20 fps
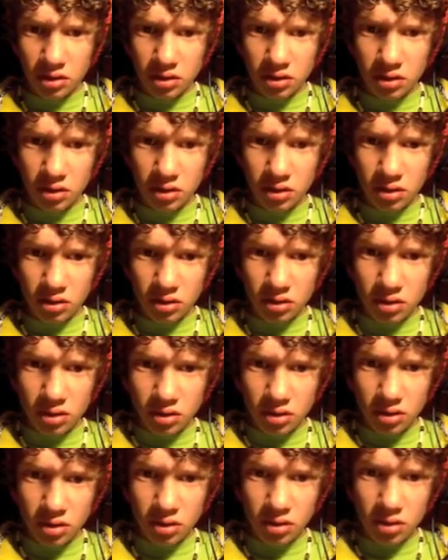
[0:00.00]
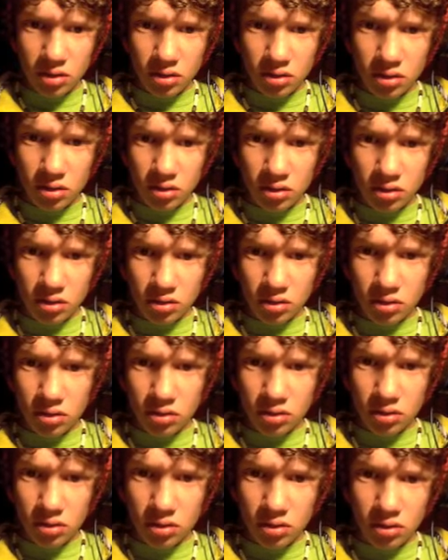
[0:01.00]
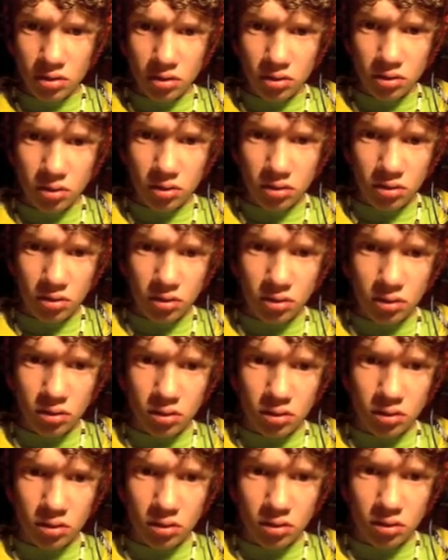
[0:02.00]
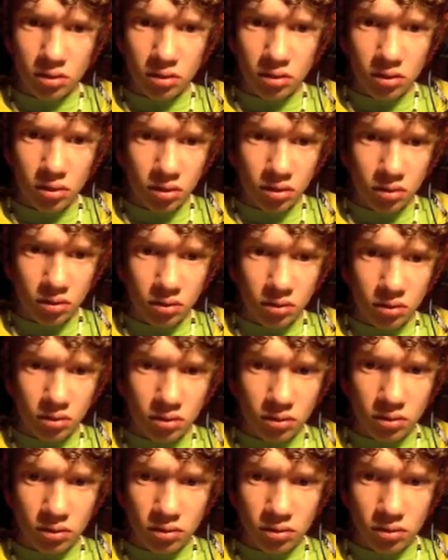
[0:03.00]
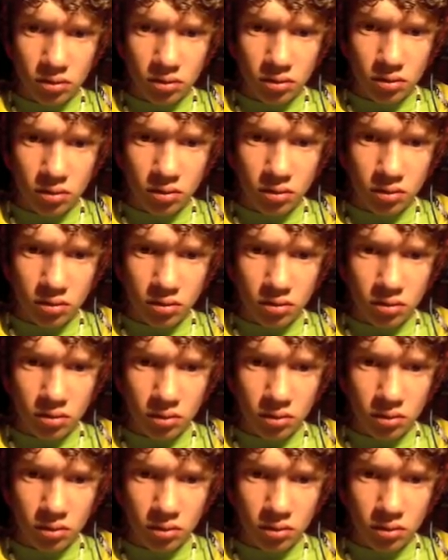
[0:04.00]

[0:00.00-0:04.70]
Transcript: (silence)